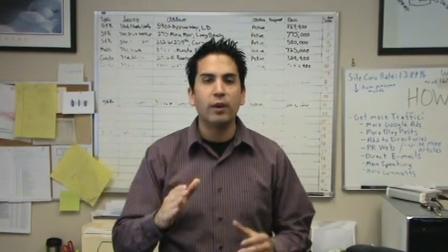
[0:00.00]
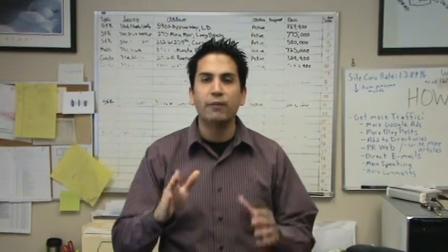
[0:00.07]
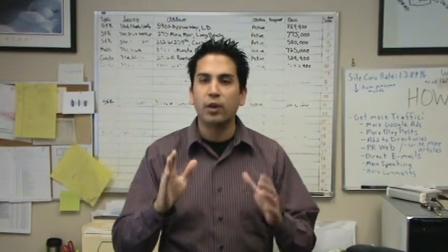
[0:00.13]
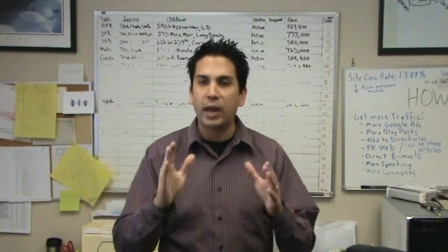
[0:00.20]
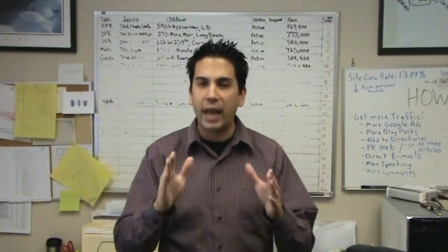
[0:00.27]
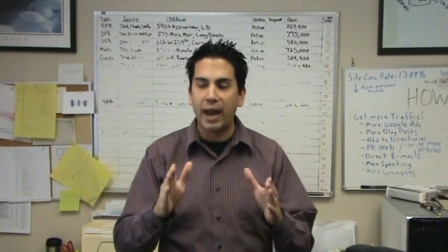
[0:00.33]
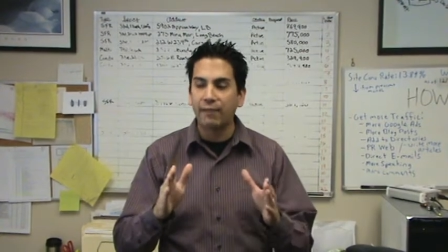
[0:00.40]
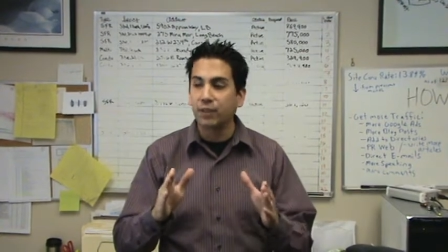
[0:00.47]
If
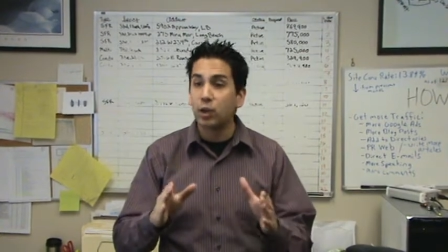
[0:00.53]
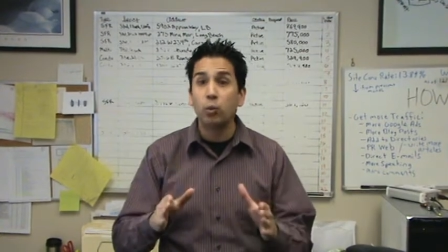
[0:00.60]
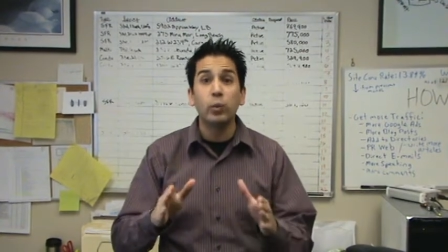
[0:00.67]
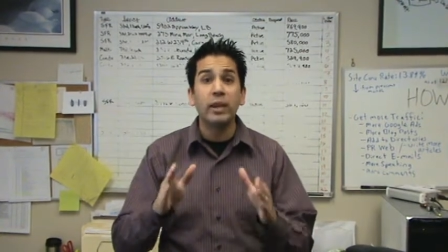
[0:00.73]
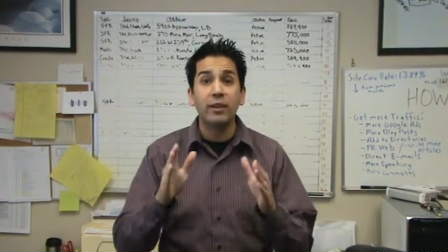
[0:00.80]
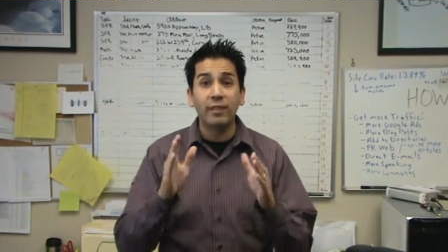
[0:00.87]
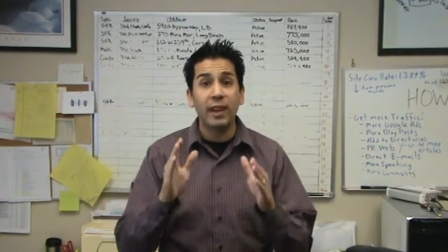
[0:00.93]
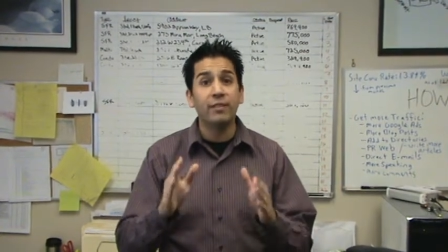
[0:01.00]
you have to,
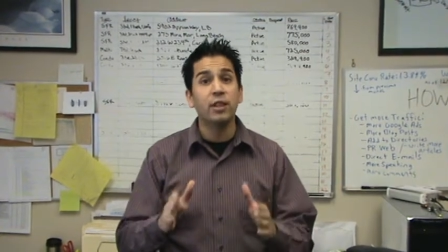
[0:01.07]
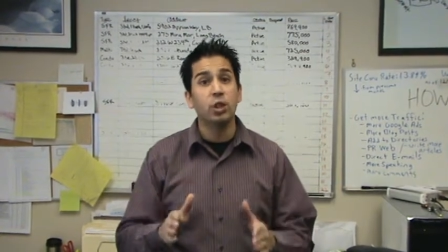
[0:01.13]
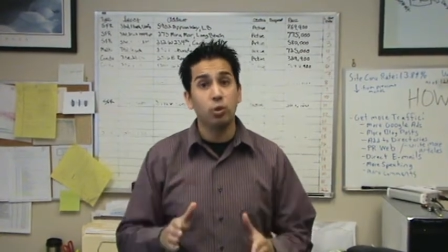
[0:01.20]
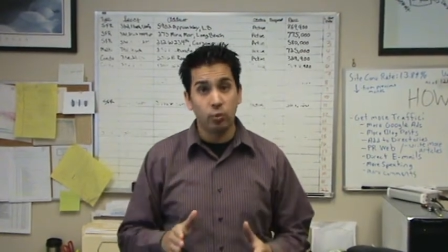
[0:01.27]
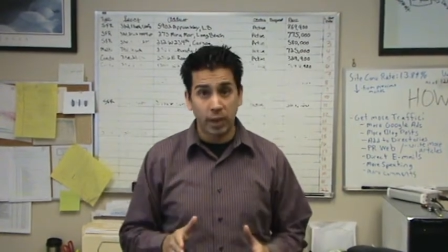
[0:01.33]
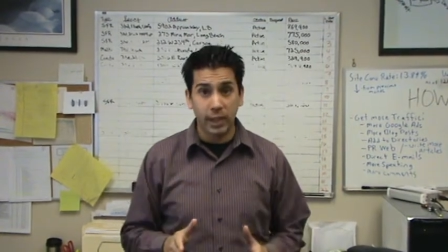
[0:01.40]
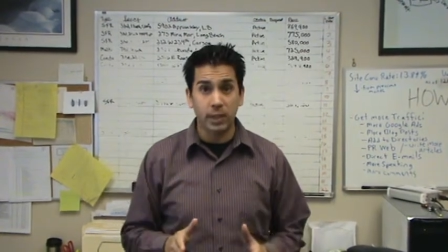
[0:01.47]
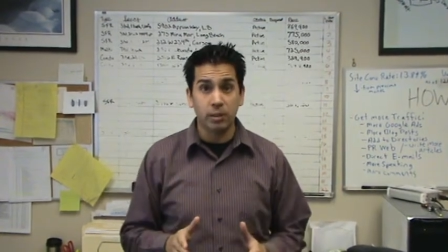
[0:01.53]
we even have the
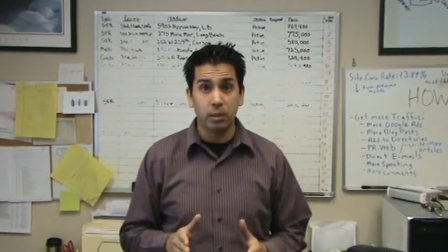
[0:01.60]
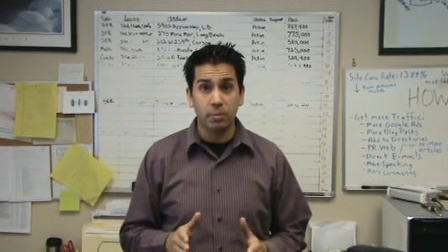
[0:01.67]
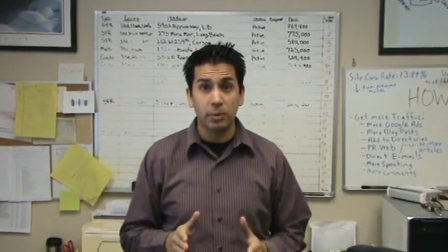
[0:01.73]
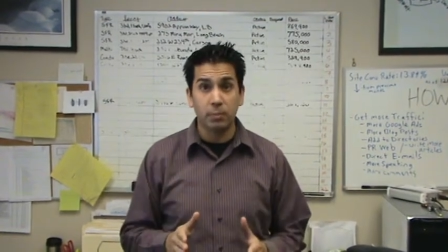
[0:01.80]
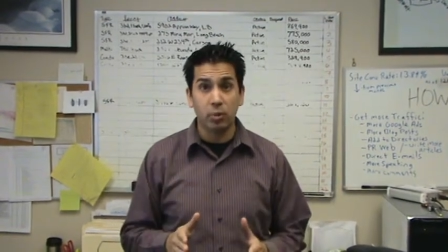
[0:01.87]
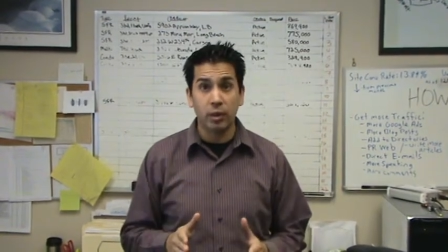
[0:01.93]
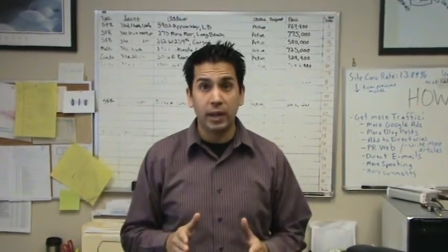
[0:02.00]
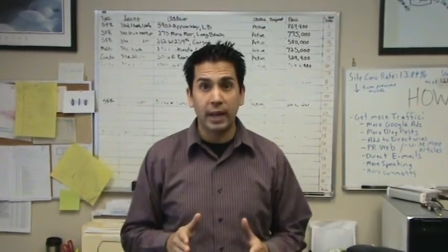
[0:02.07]
transcripts
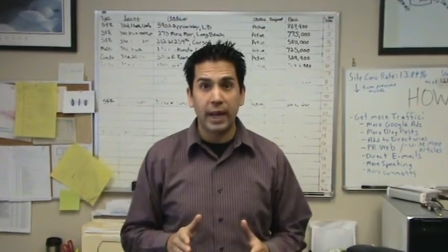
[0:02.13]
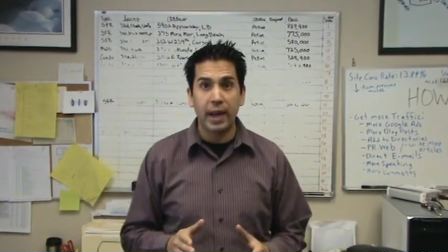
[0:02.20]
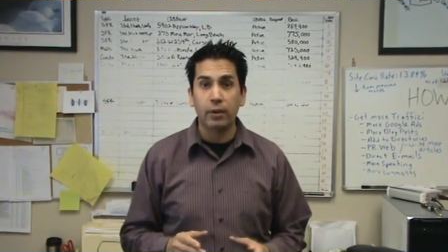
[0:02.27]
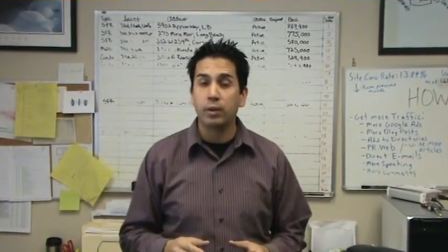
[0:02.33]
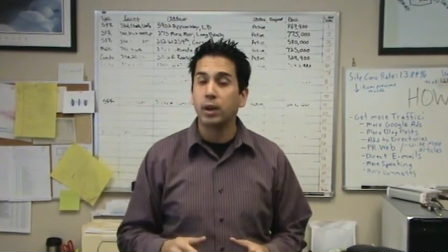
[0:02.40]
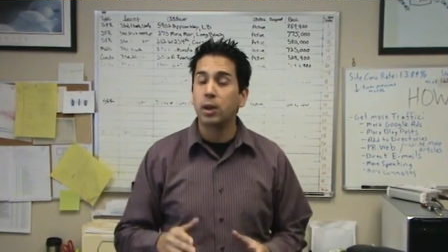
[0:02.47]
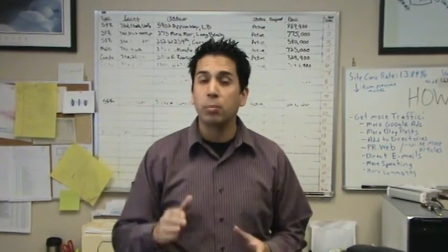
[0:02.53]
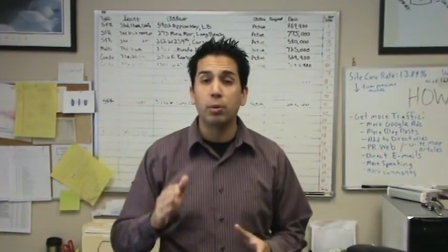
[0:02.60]
printed
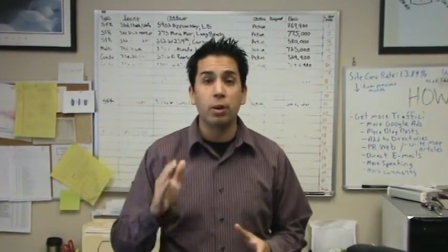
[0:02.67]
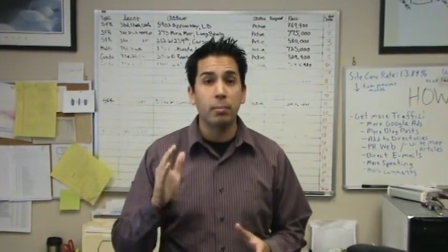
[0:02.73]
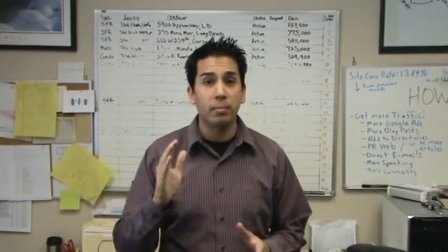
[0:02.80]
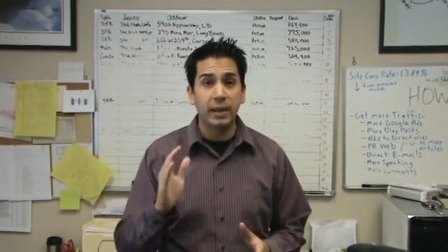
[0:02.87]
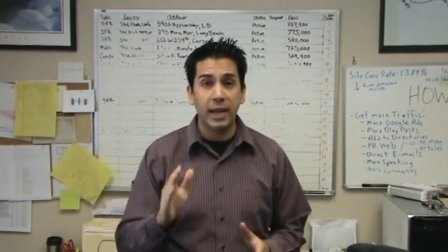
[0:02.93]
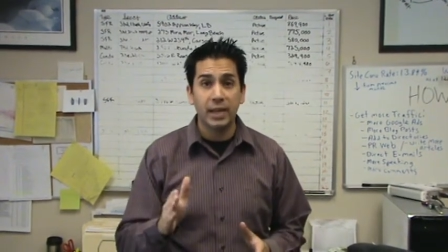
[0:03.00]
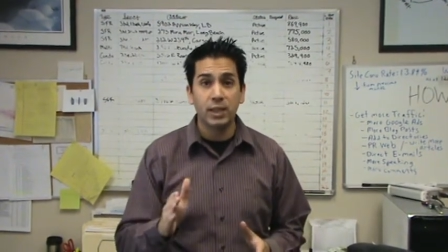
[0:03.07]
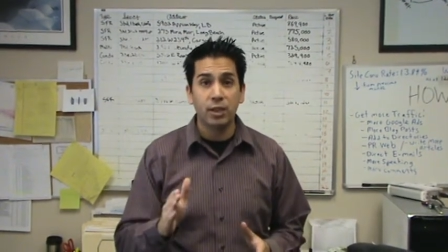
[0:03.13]
out, put
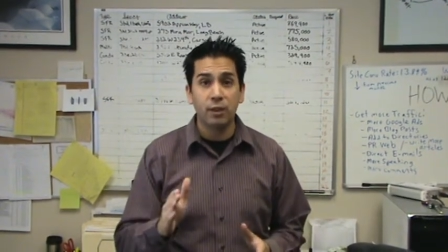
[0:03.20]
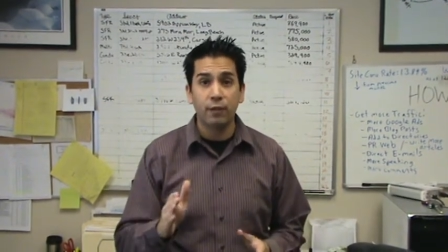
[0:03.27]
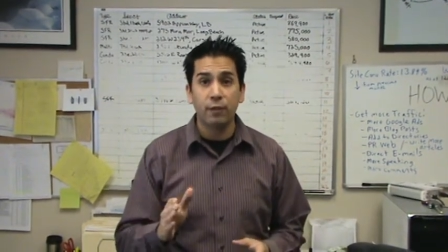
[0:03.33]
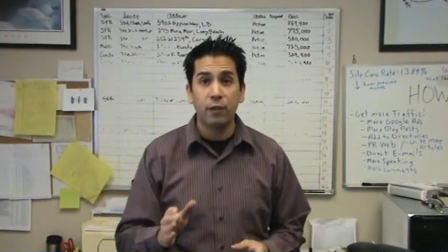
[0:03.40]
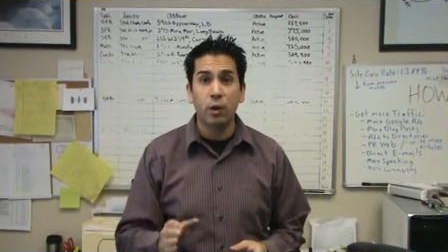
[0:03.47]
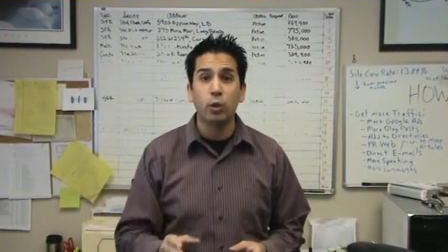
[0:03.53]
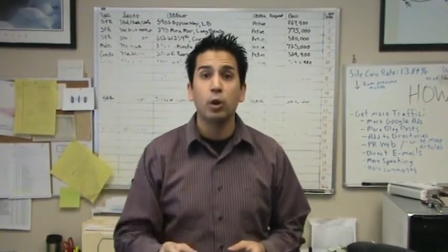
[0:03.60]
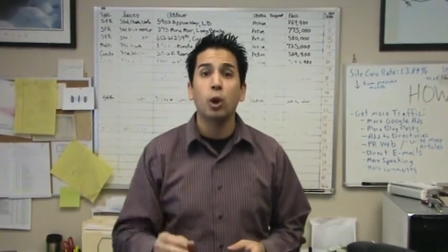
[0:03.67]
them next to your
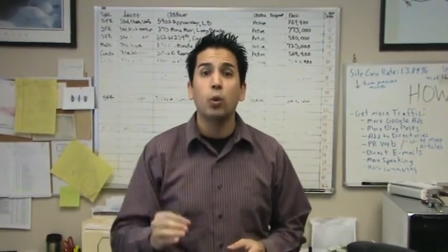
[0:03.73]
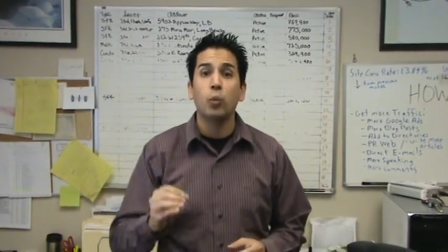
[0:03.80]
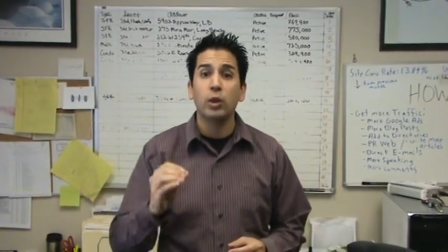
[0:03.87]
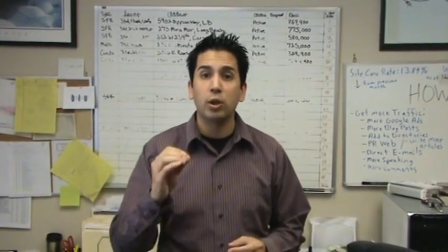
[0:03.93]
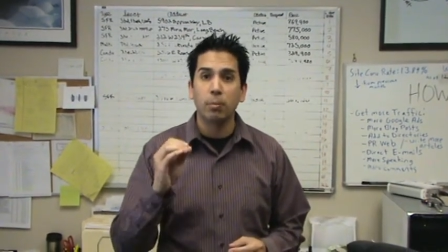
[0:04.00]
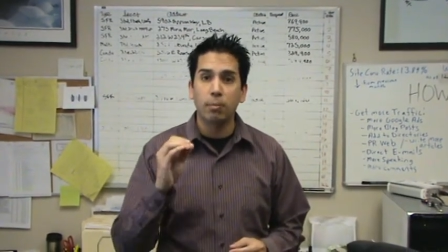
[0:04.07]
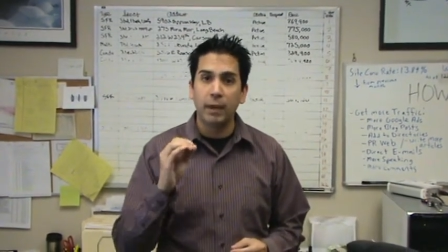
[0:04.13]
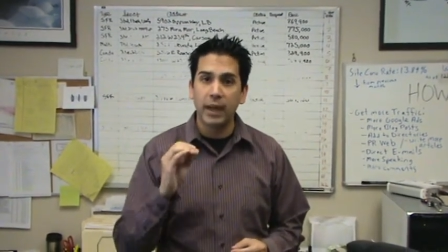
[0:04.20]
phone when
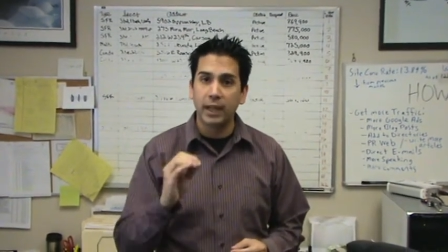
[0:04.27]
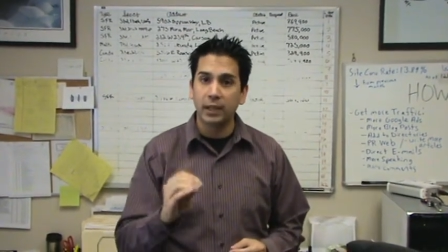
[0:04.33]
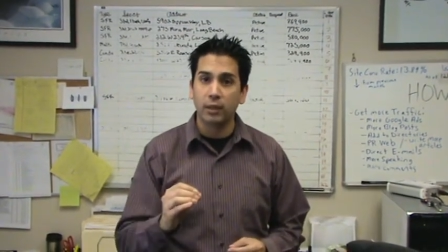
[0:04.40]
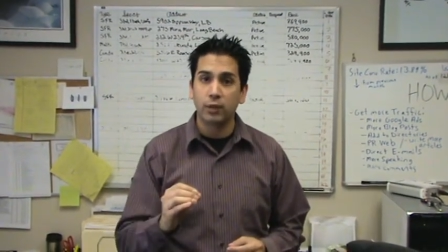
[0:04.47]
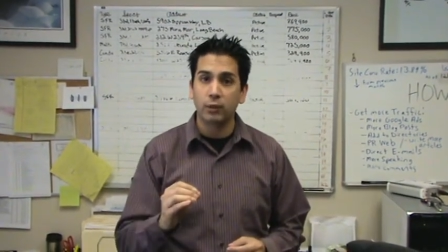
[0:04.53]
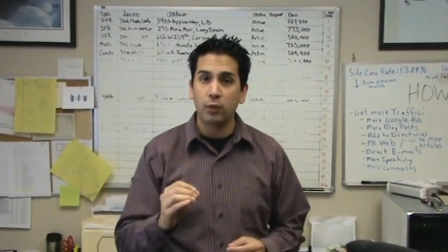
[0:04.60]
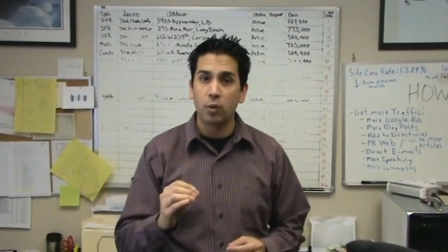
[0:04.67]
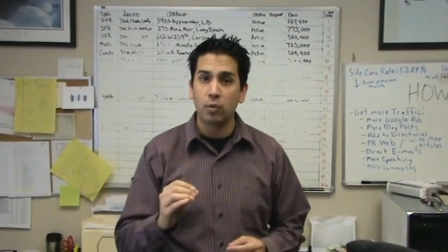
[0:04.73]
you're making
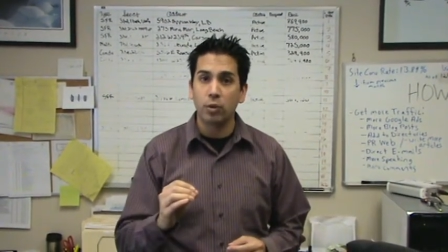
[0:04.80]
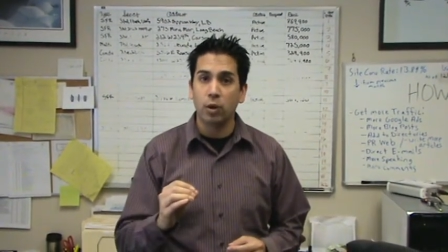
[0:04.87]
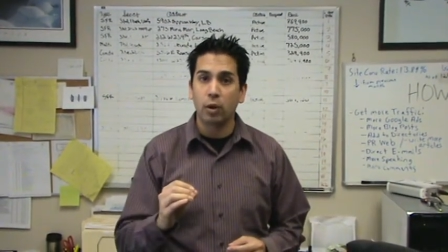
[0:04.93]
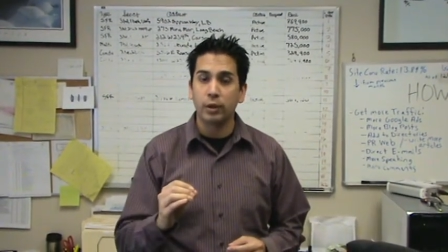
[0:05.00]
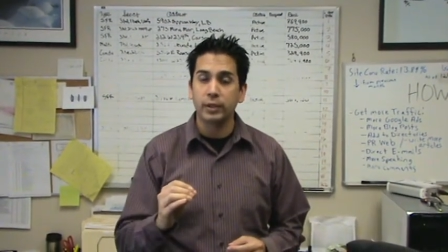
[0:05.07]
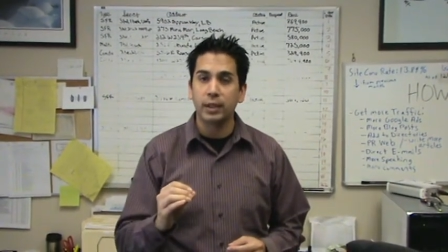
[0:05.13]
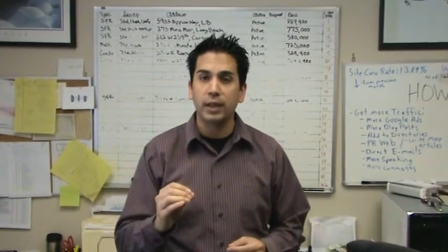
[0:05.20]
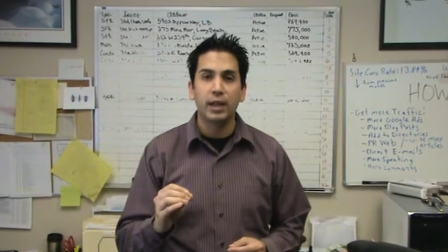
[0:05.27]
those phone
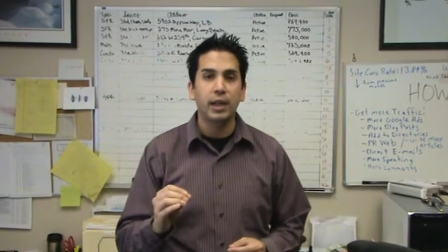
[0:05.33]
calls.